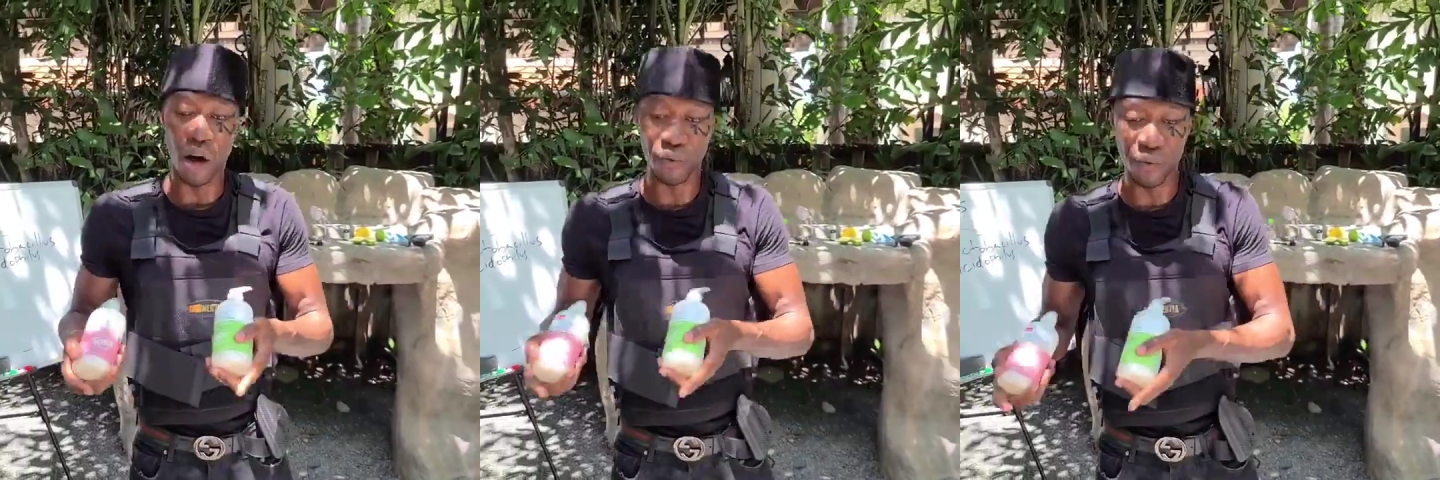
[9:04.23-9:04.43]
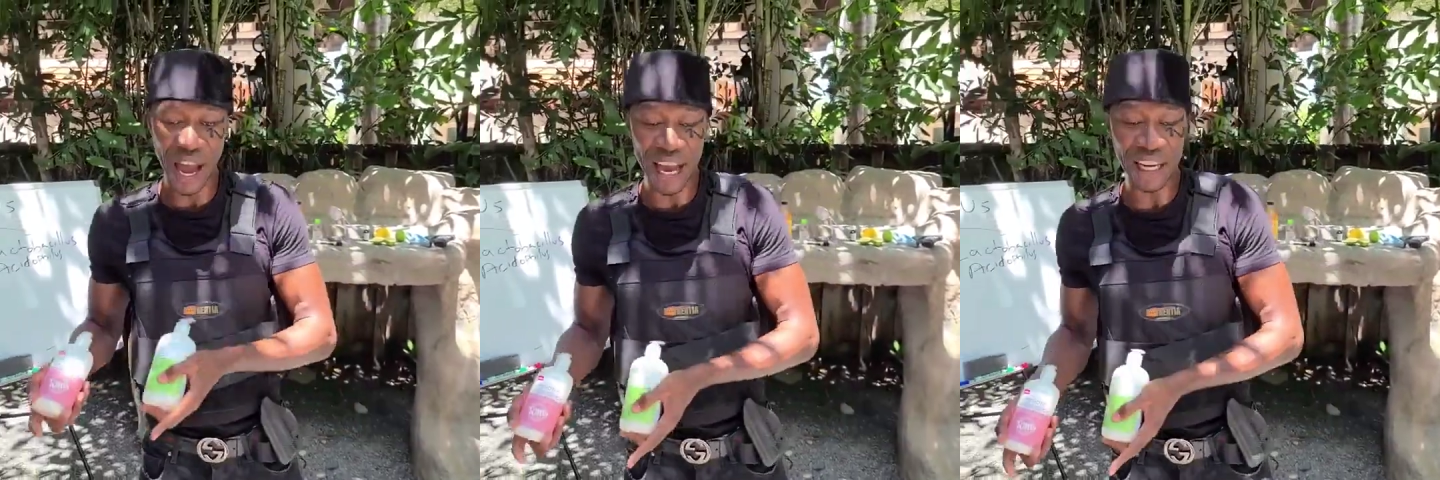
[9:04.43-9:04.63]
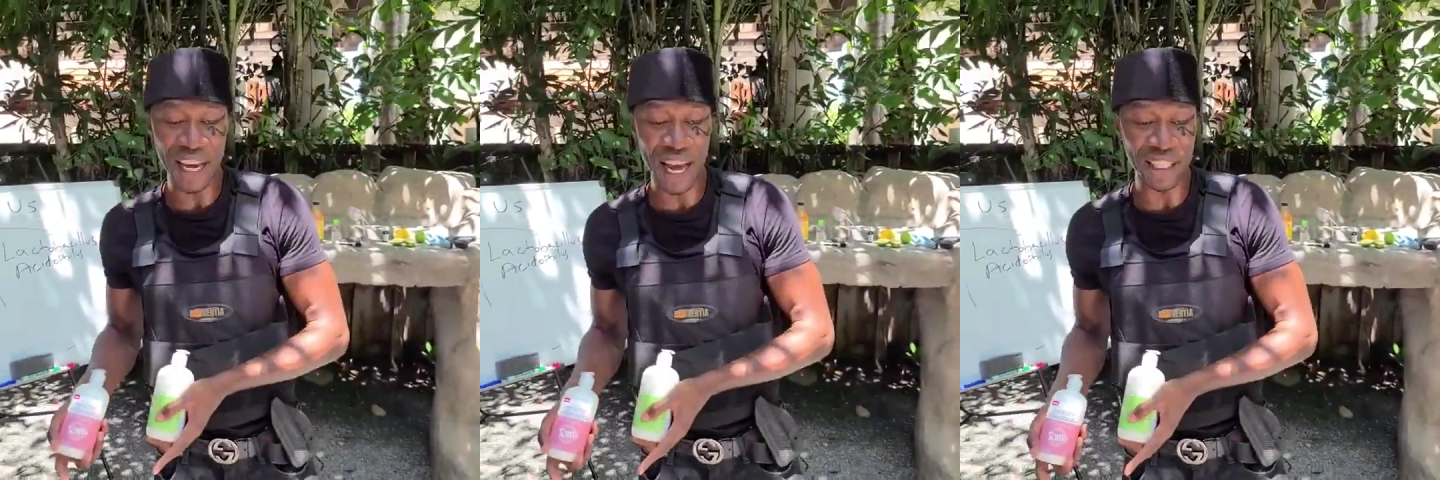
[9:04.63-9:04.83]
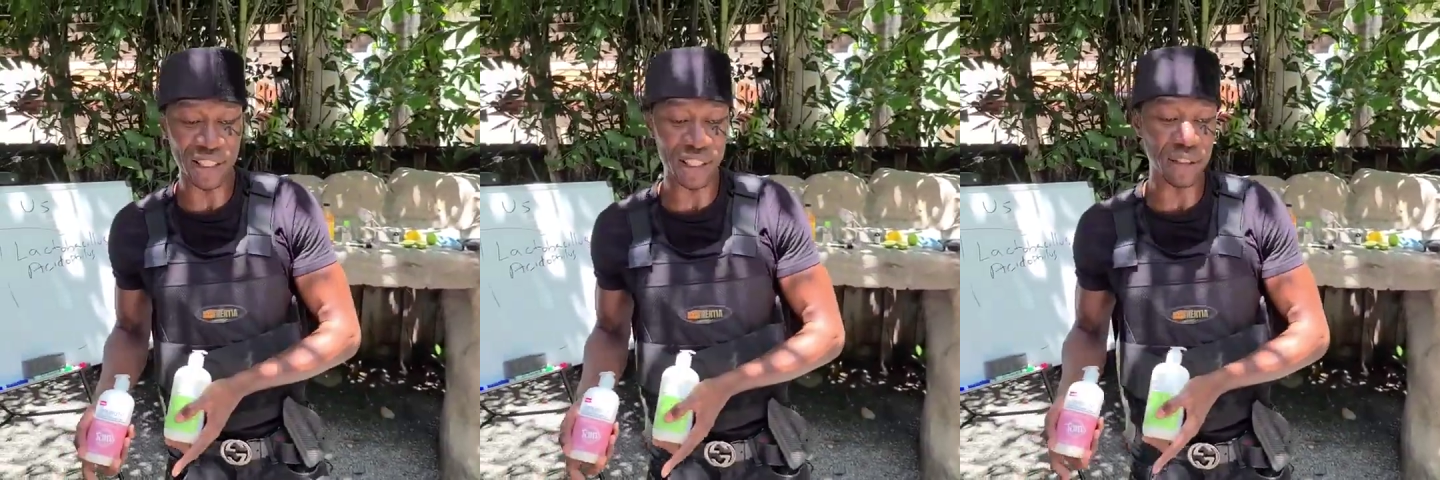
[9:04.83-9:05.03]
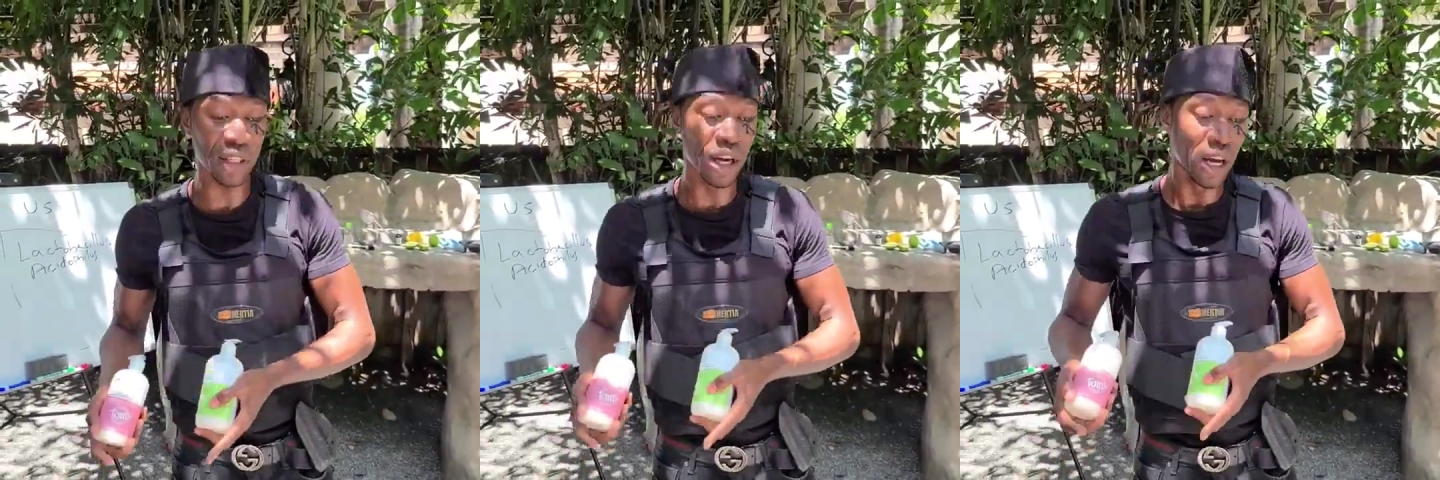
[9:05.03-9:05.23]
of fatty
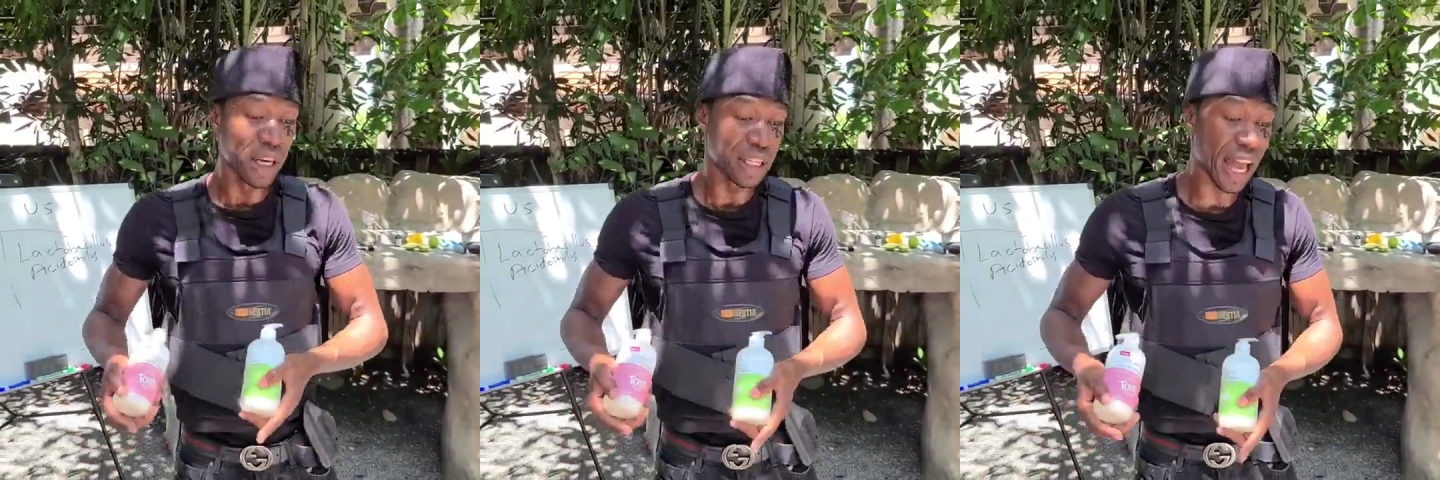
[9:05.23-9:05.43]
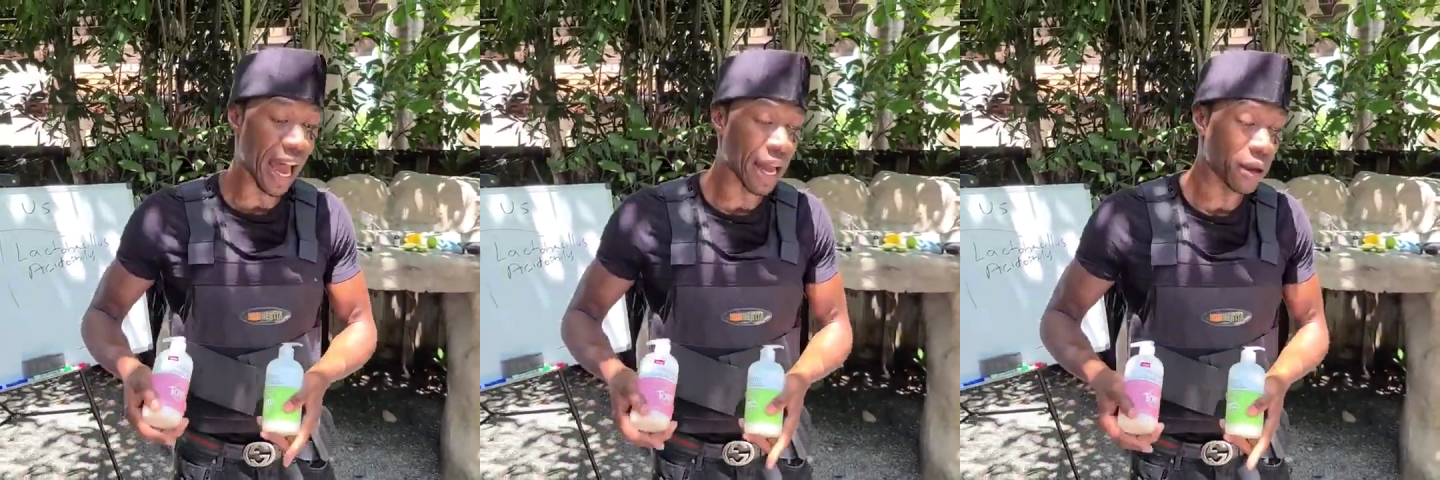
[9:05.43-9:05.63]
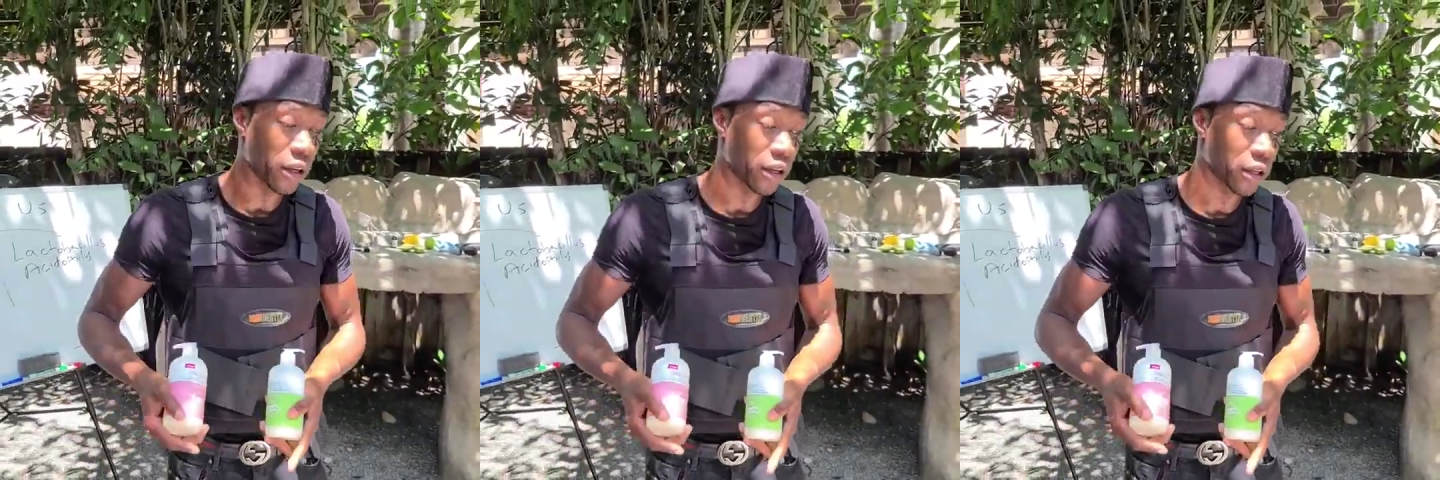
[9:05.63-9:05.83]
acids that